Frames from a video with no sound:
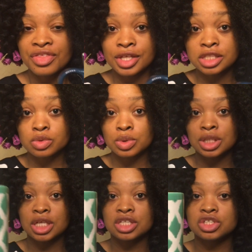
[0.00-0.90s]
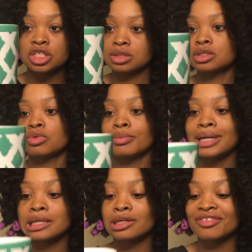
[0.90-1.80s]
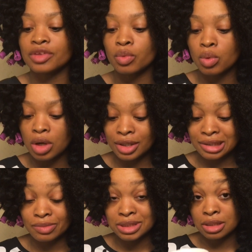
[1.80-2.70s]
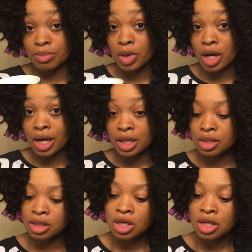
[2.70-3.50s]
This one is just the remainder of the water that was in the pot.